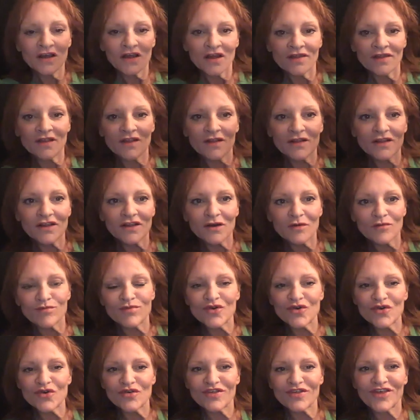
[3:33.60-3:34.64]
in the little
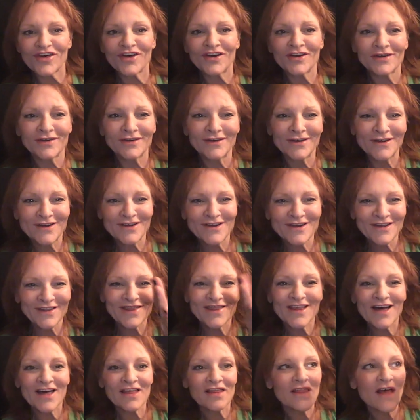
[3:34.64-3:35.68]
booth
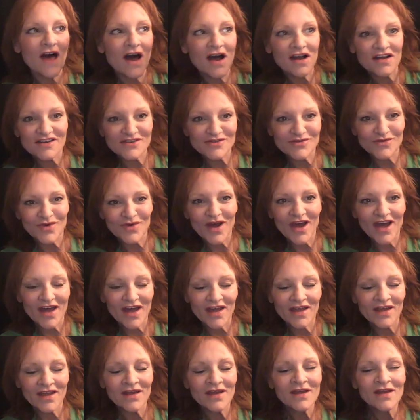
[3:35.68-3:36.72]
locked
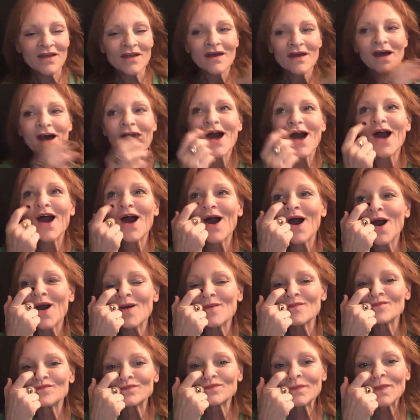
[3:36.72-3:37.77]
away.
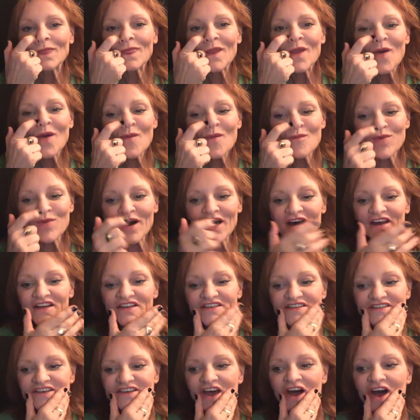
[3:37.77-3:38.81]
Um, but
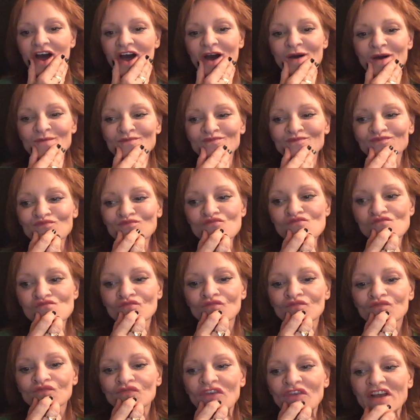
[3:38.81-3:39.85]

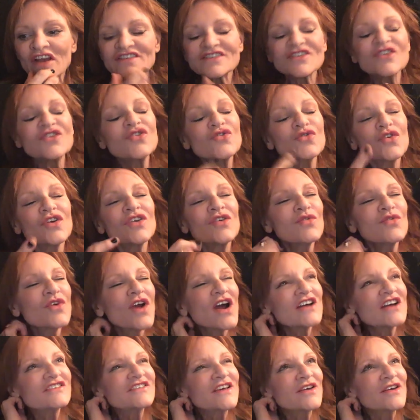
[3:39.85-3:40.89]
so you were
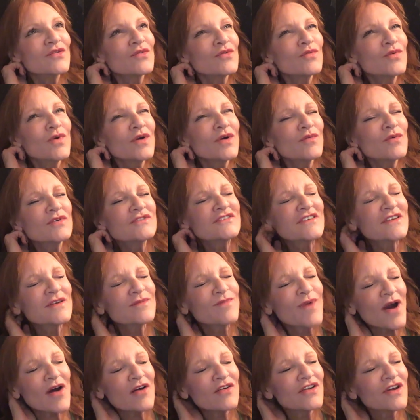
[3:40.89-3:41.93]
asking what was it
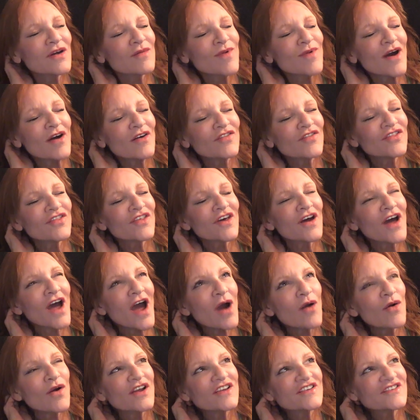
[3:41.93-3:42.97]
about
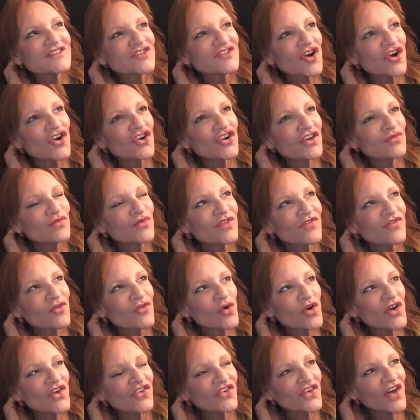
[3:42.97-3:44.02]
how I started with
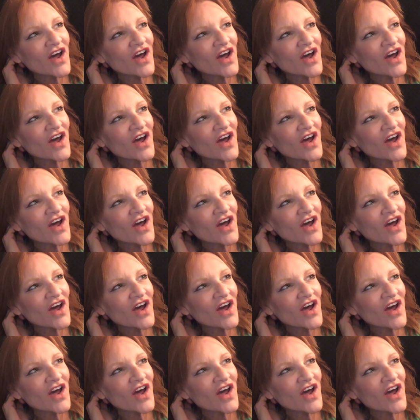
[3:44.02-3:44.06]
voice